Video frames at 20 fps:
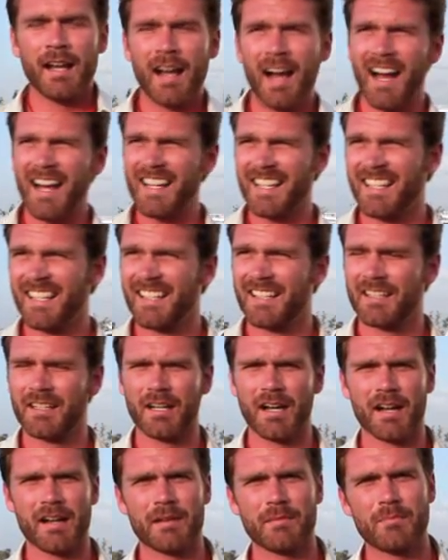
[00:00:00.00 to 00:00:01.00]
Hi,
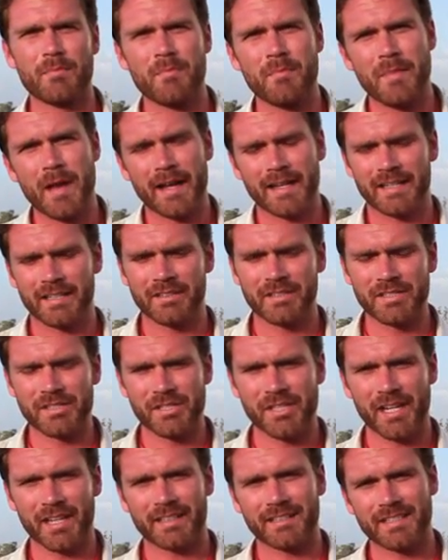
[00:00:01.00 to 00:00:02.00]
I'm back here in
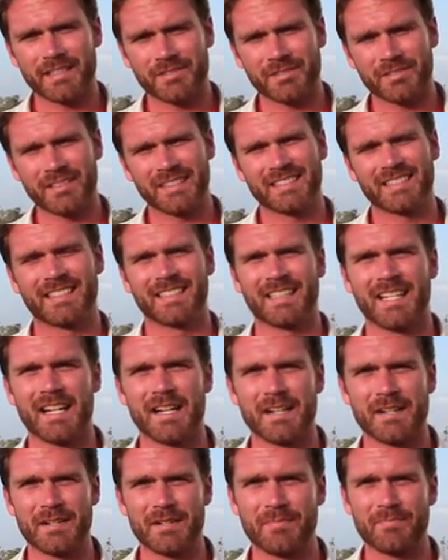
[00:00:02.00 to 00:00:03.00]
Sheikh District,
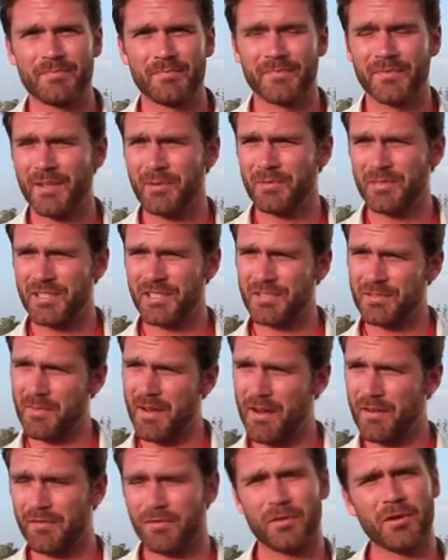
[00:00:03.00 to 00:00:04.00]
which is
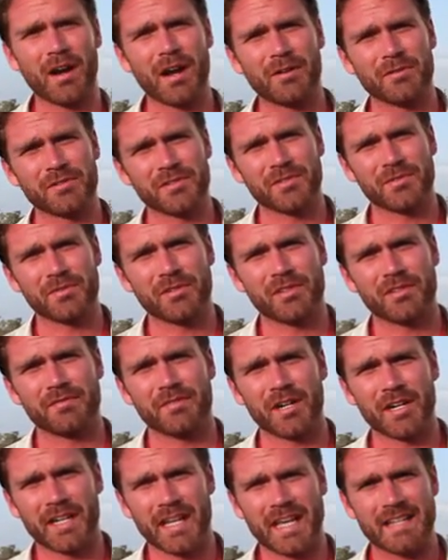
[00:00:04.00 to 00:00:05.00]
about 4 hours north of
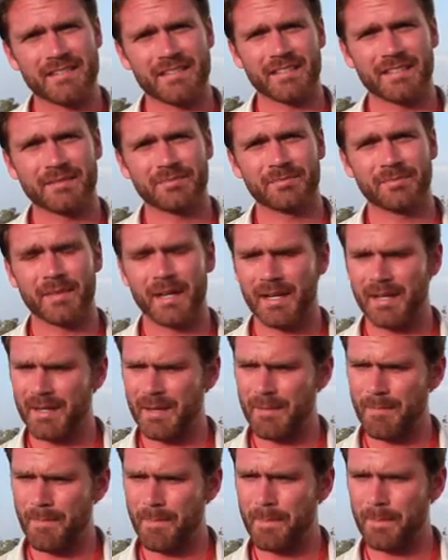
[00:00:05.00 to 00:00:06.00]
Hargeisa.
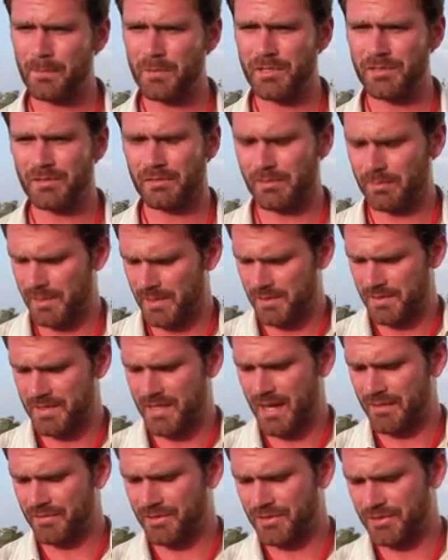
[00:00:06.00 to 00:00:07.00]
We drove up here this
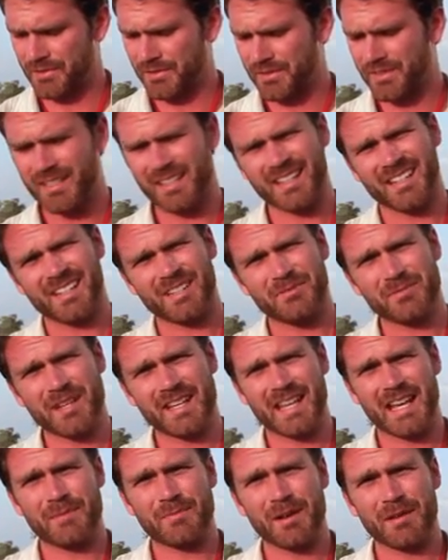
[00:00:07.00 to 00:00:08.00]
afternoon. We
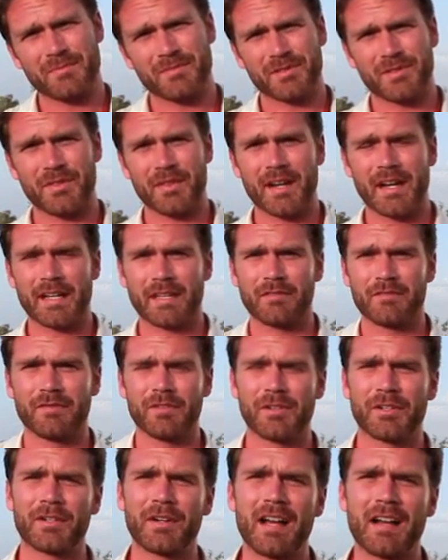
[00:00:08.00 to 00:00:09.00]
came up so that I can
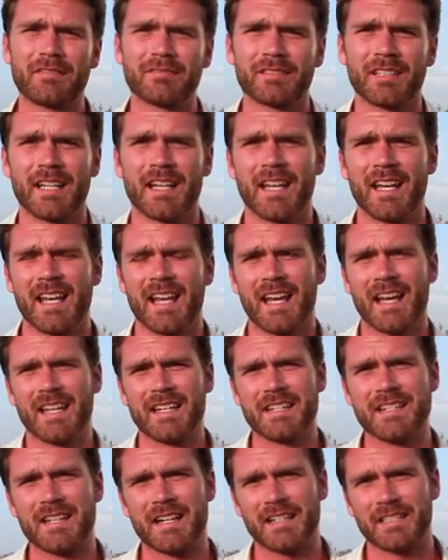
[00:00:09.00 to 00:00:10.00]
photograph
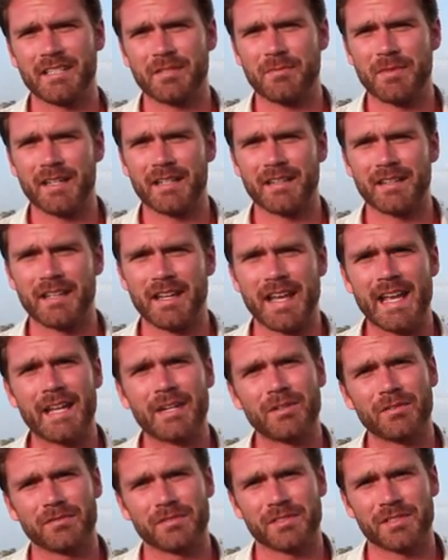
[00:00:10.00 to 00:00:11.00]
and document the
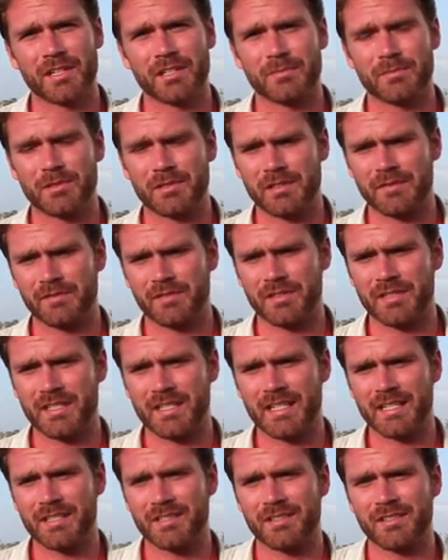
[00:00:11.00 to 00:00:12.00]
handover ceremony for
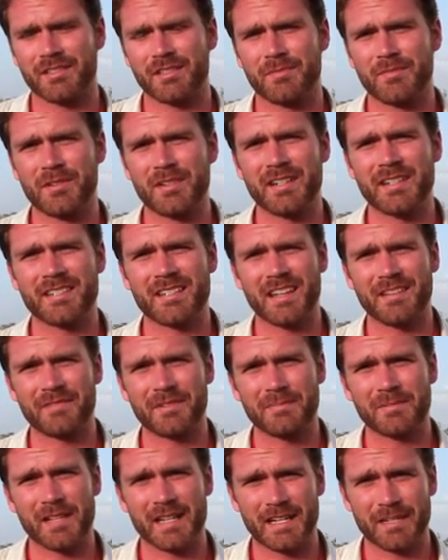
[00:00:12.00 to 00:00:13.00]
DDG's Community Safety
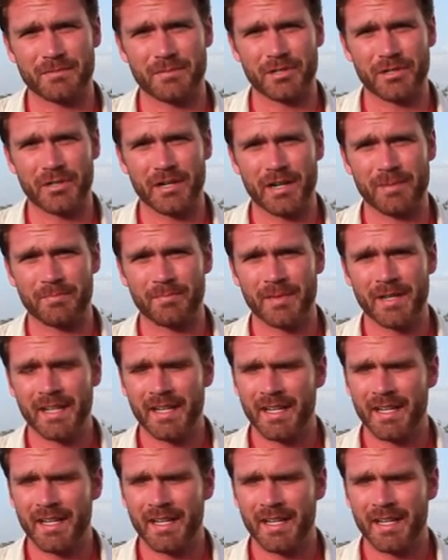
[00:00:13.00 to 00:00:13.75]
Planning Program.